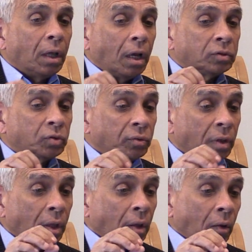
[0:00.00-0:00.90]
And so
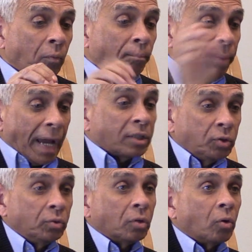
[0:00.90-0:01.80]
back
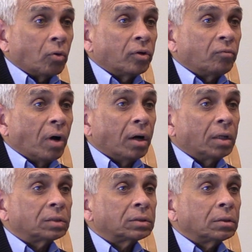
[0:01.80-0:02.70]
to the
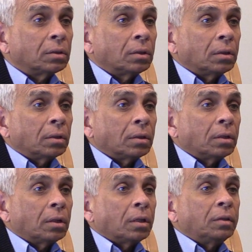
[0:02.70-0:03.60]
coronavirus,
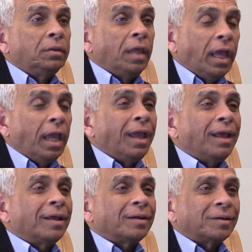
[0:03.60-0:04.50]
they,